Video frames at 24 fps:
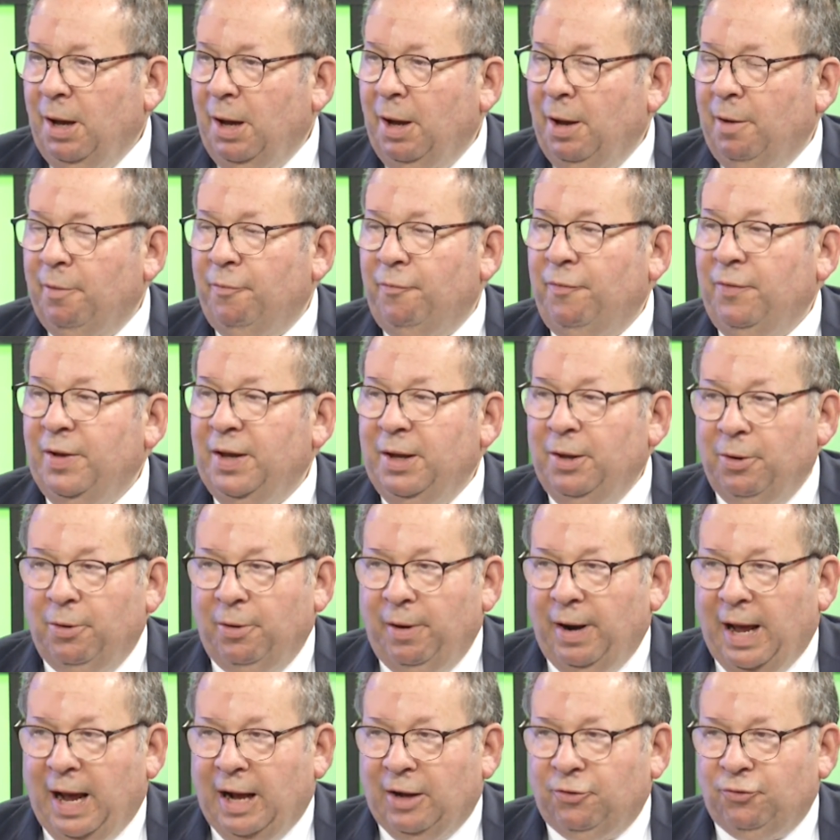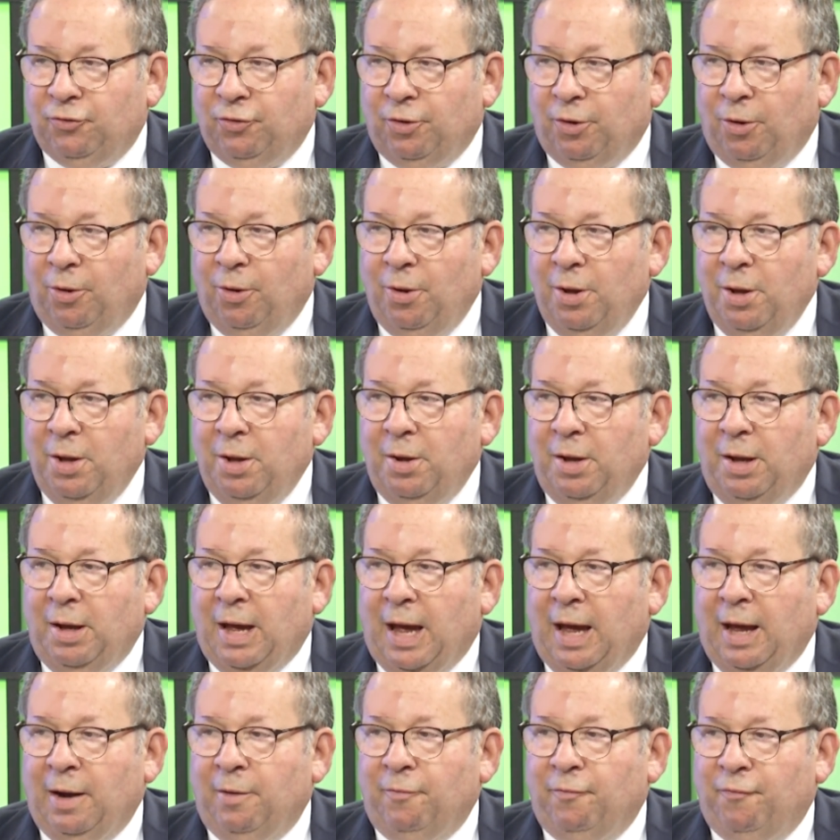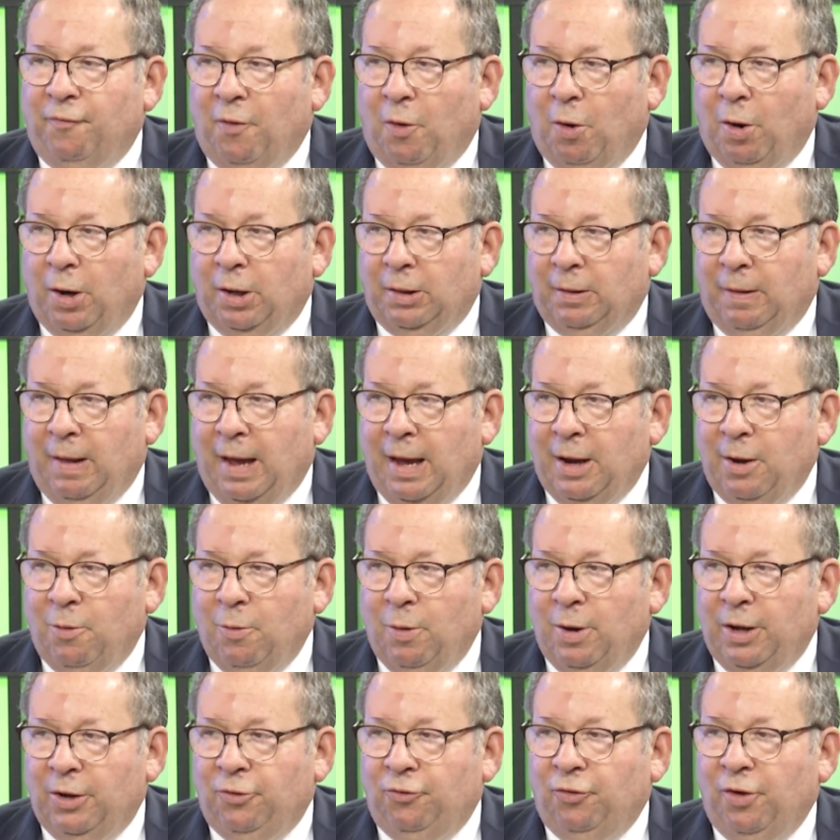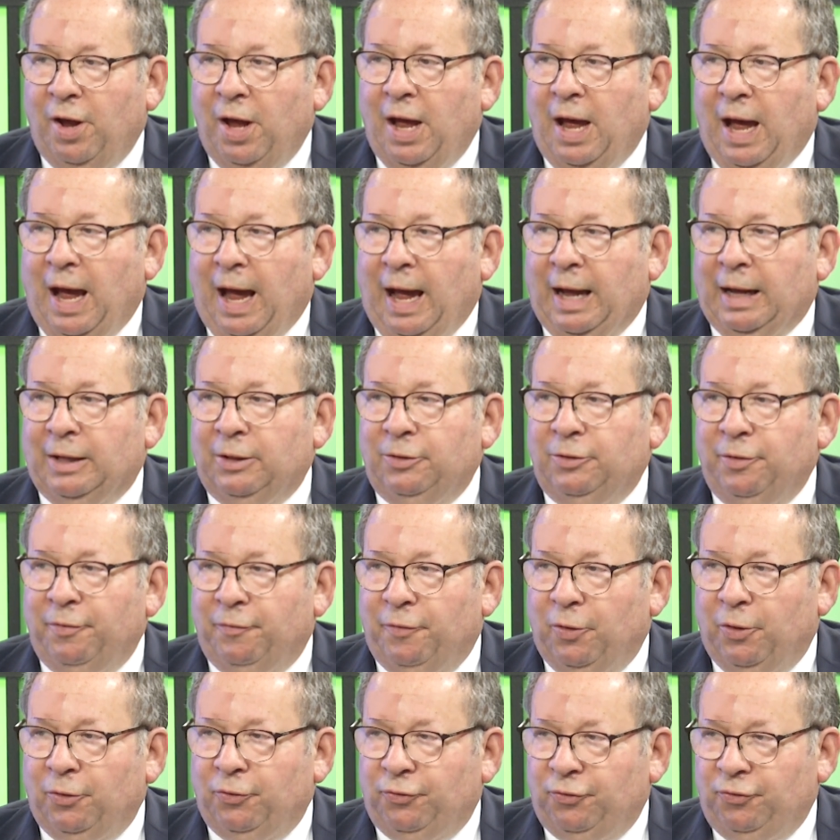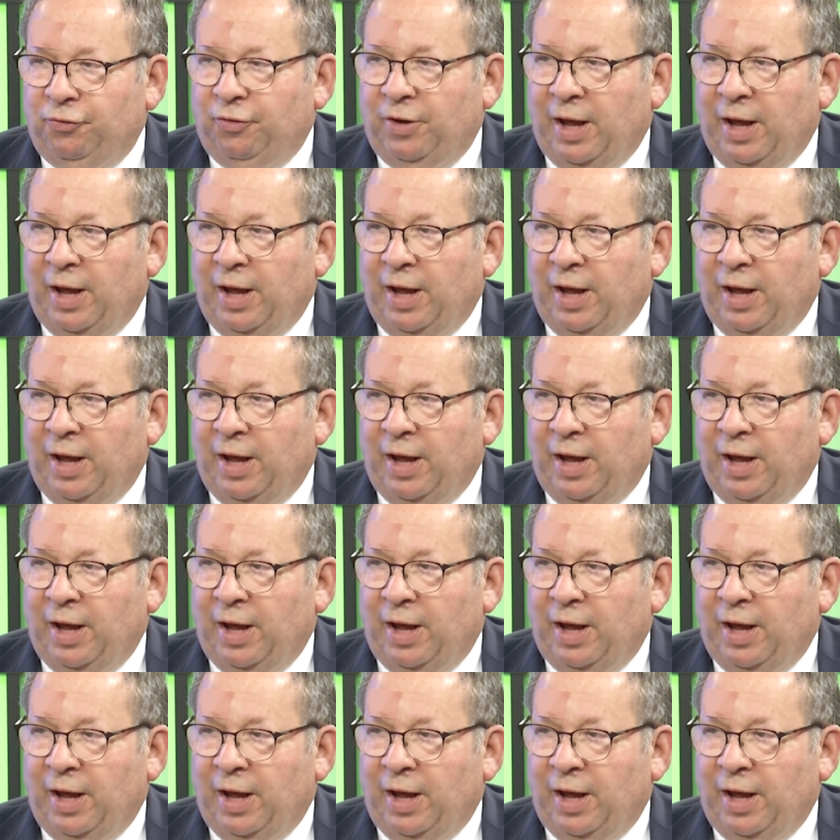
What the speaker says: of international and foreign language and diverse